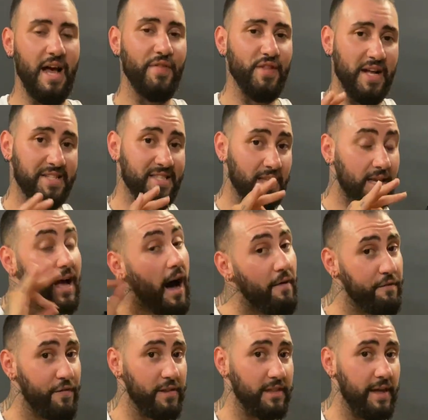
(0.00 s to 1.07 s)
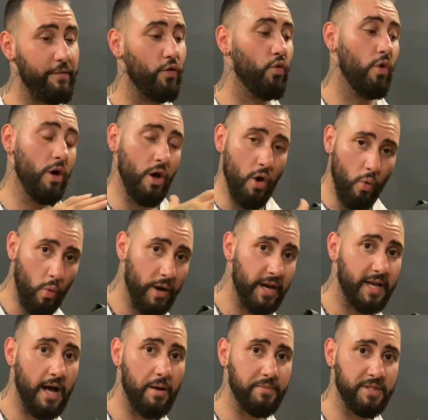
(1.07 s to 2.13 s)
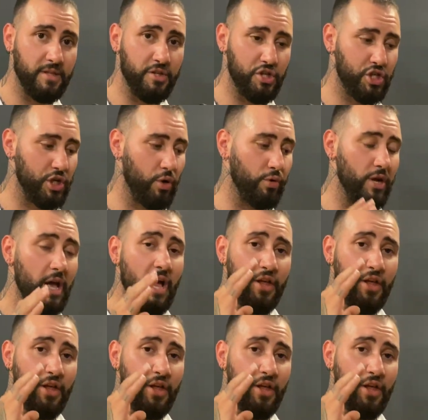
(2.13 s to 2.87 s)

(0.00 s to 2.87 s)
And that's the comfort level when it comes to the shield.